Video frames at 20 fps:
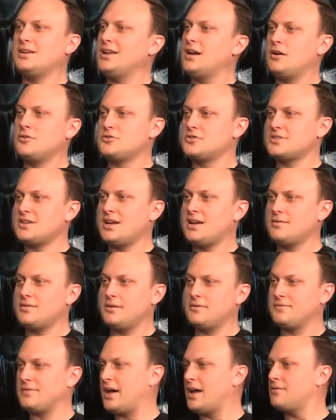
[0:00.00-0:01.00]
now just have a
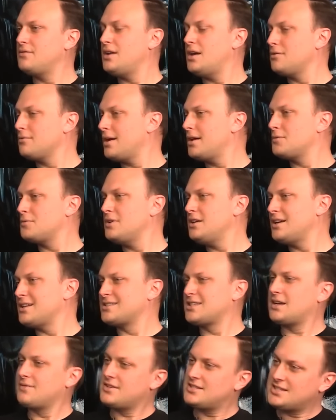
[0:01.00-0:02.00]
5-day raid week
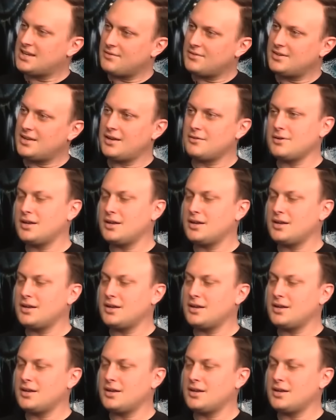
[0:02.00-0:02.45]
instead of a 7-day